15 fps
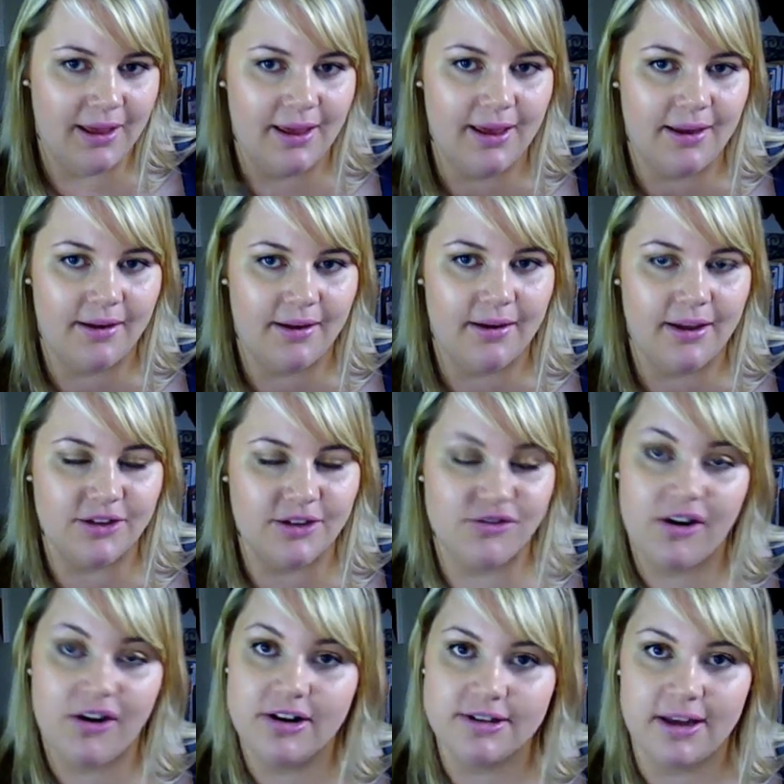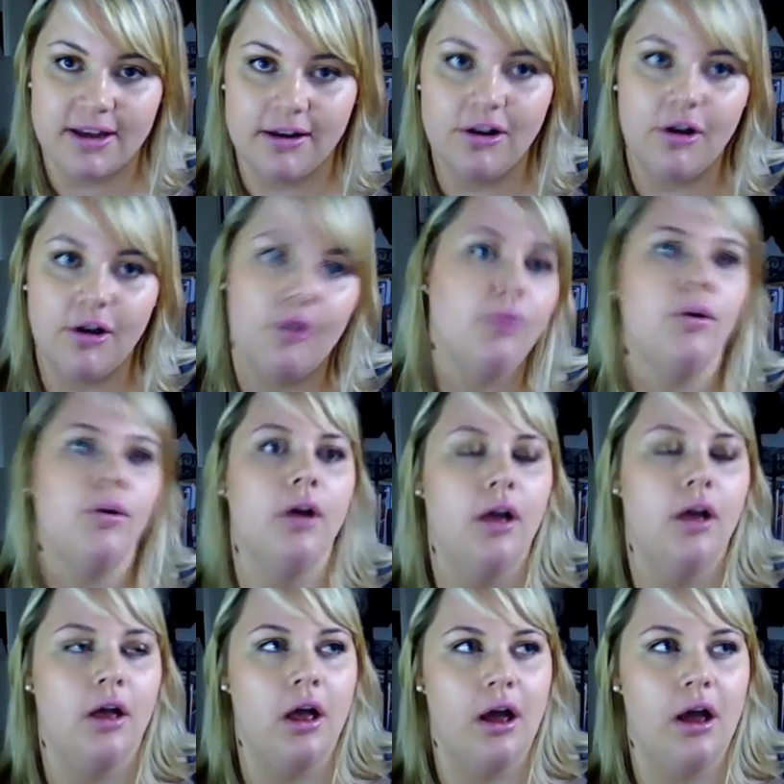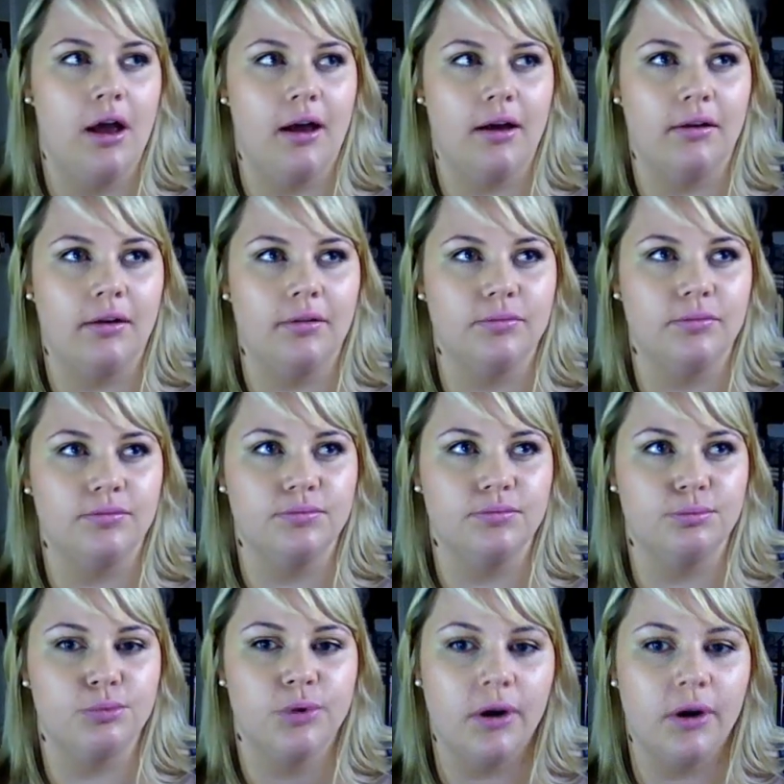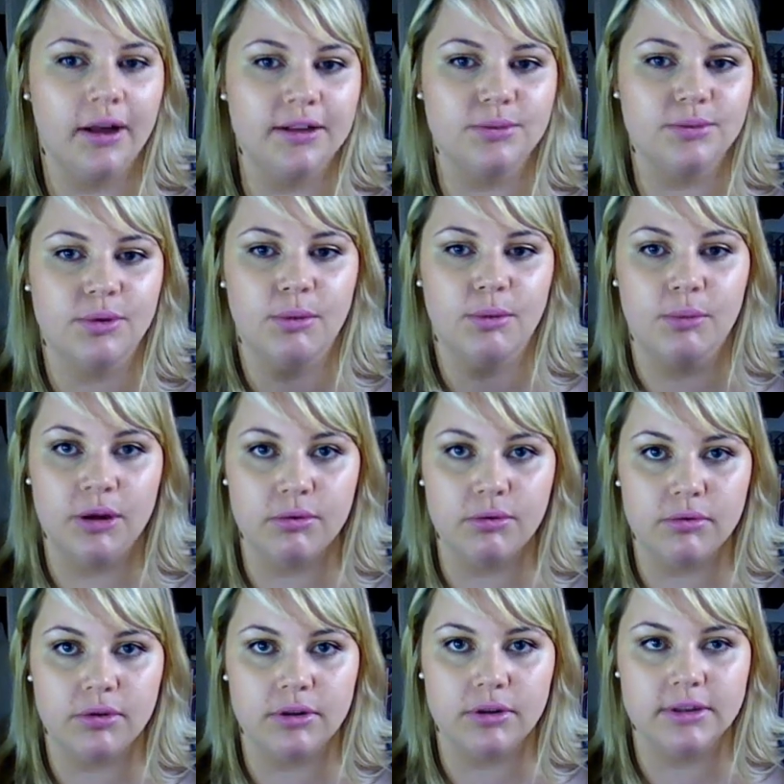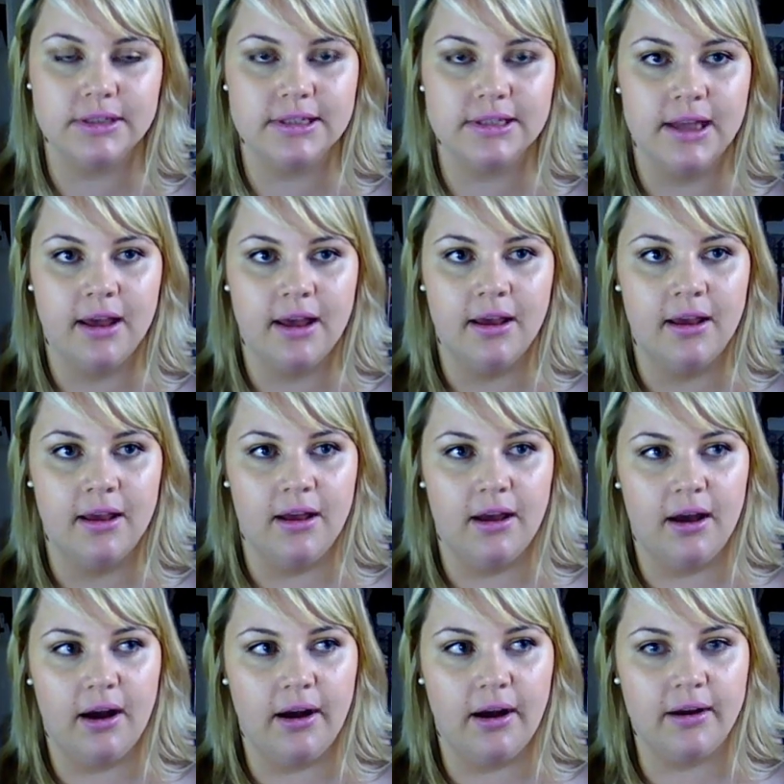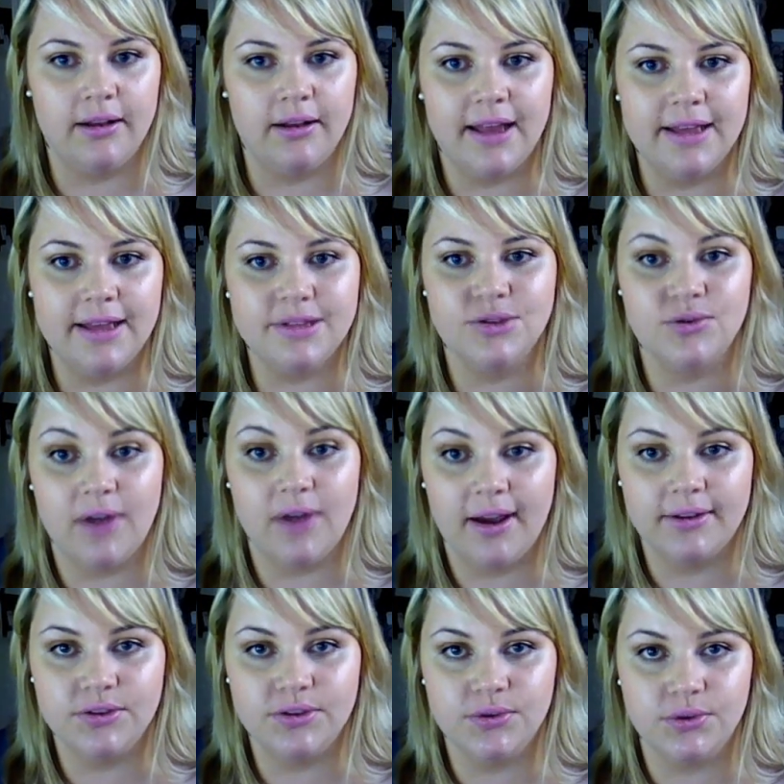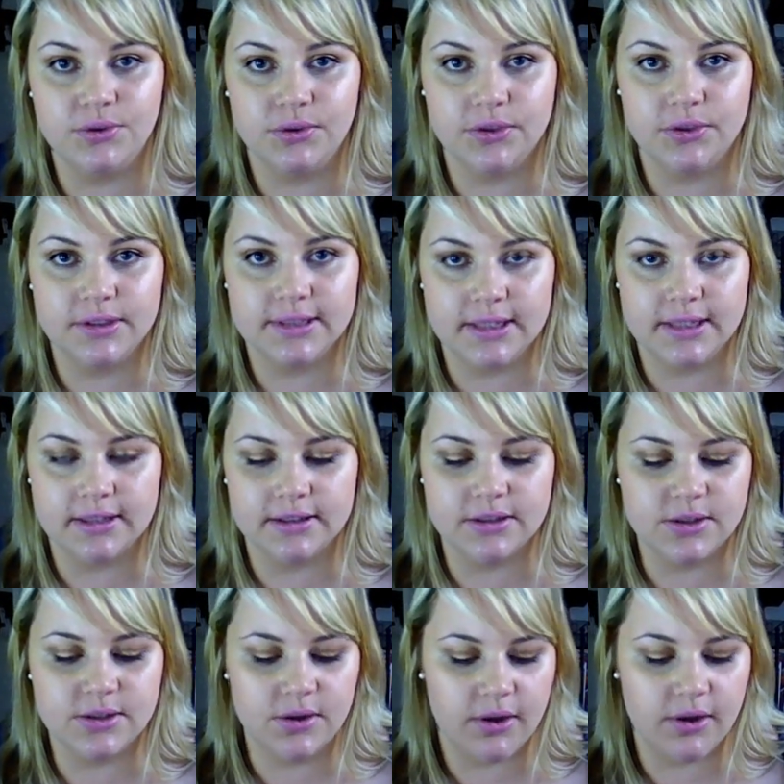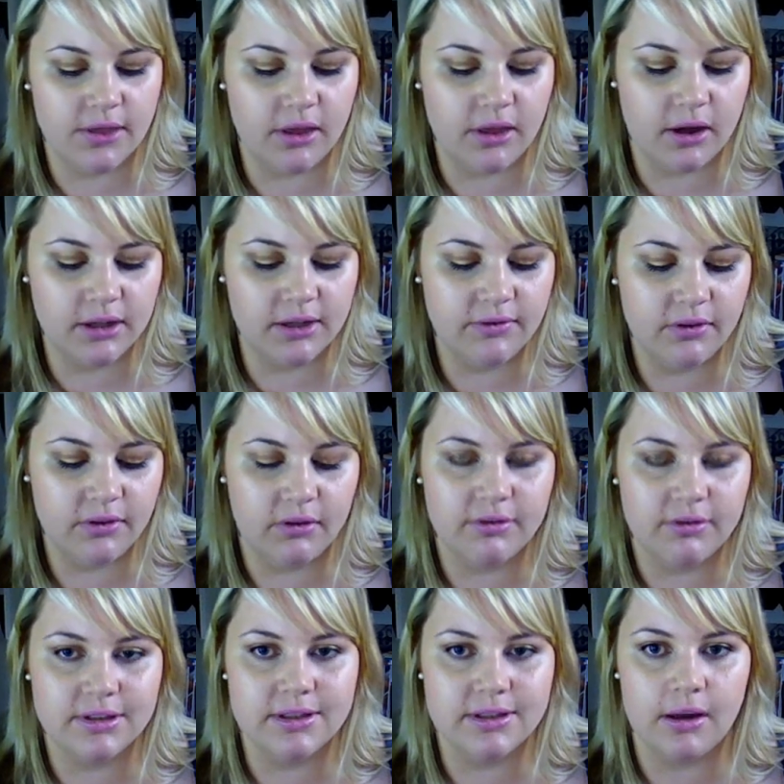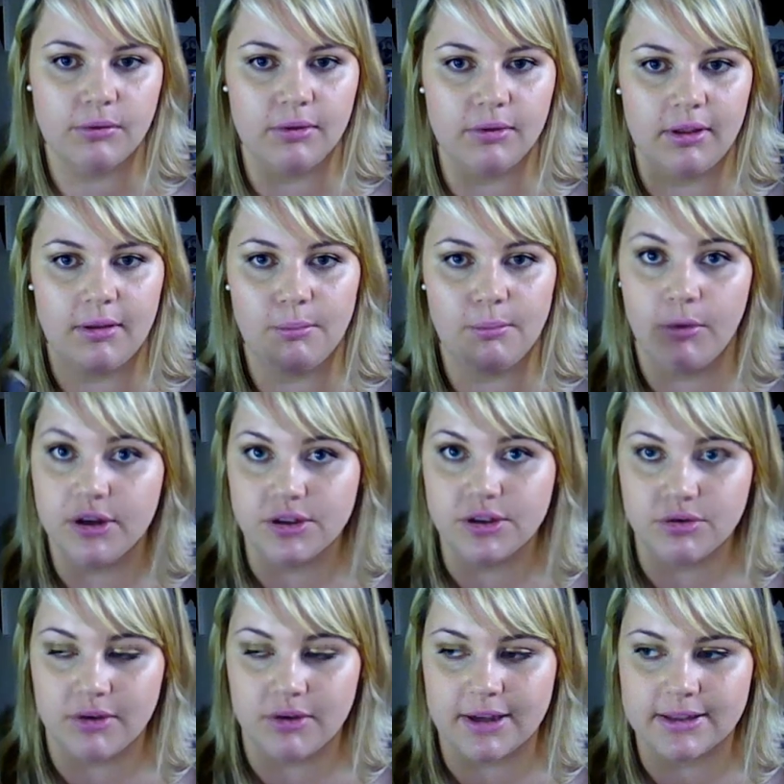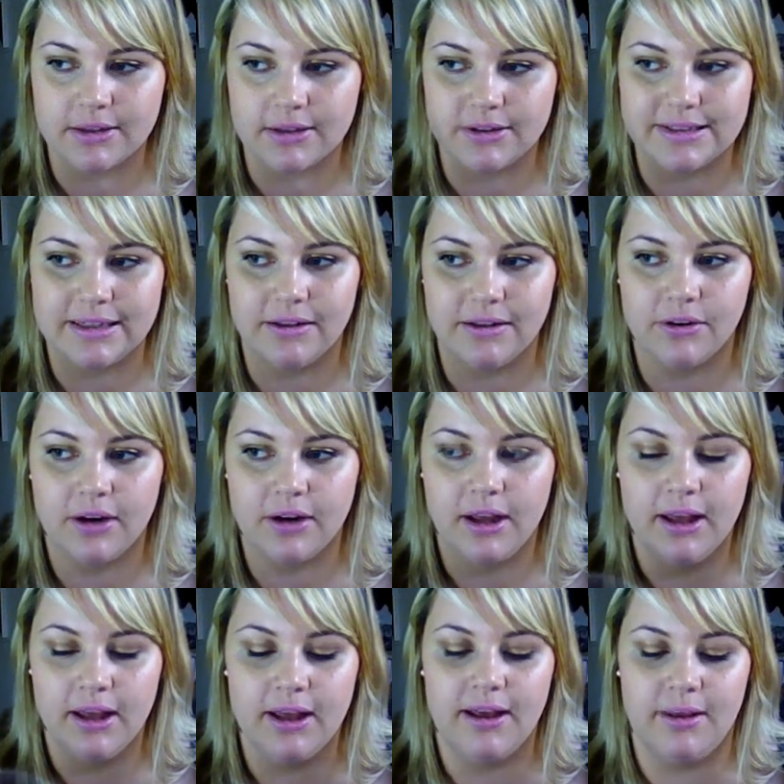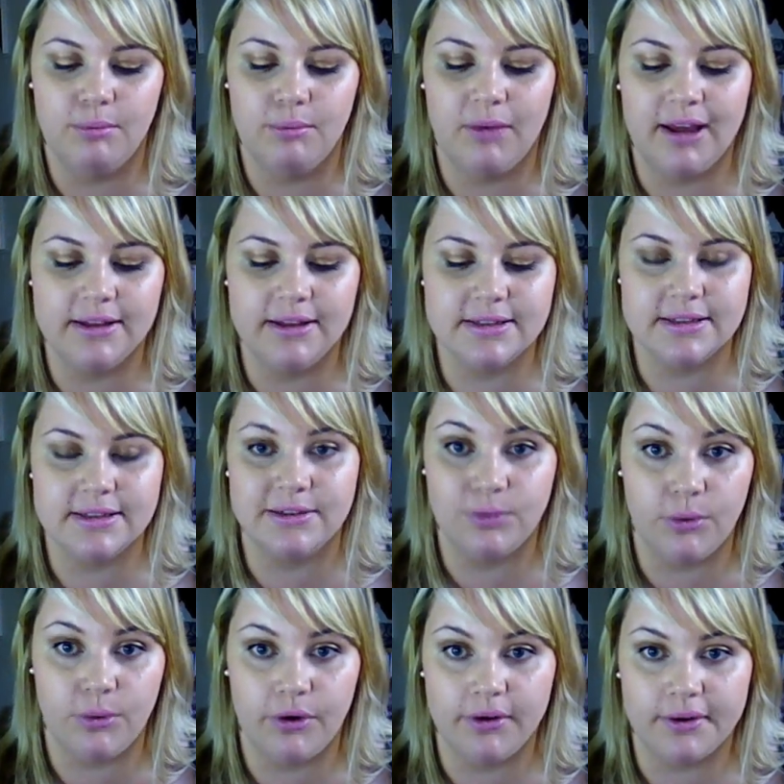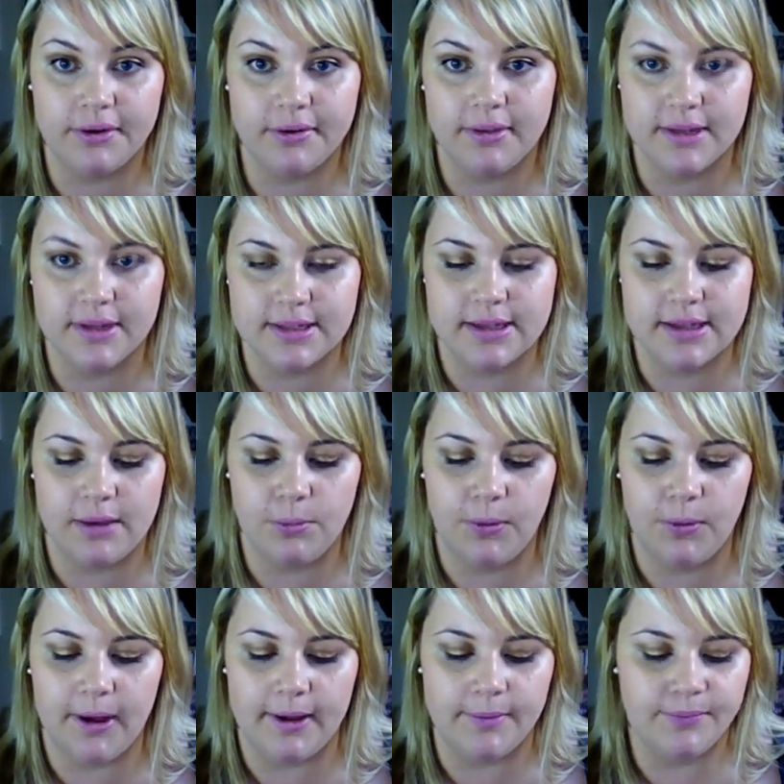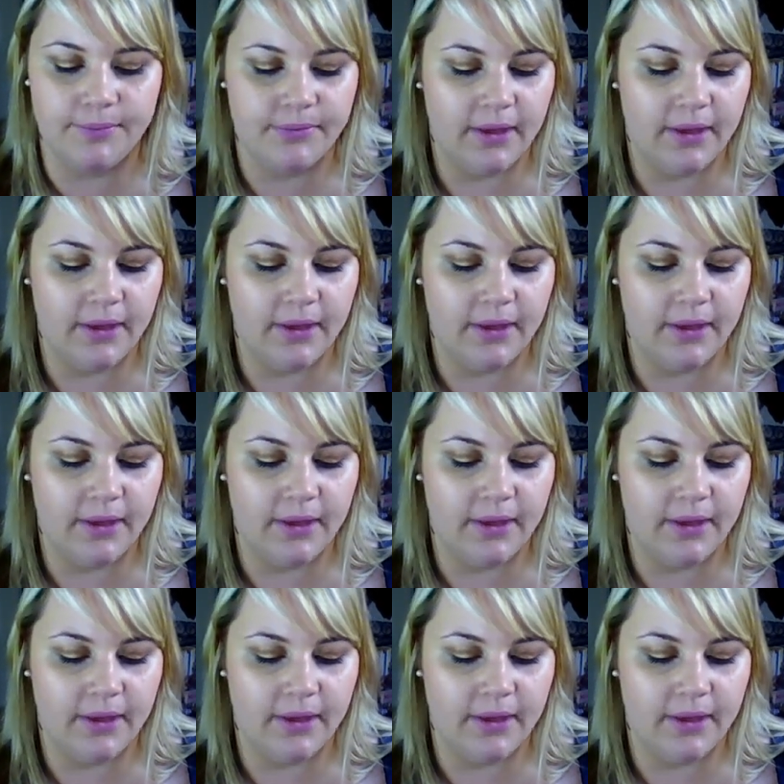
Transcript: And as far as I know, products with minerals are less drying to your skin. So I thought even though it's not really a moisturizing concealer, it might still work the same way.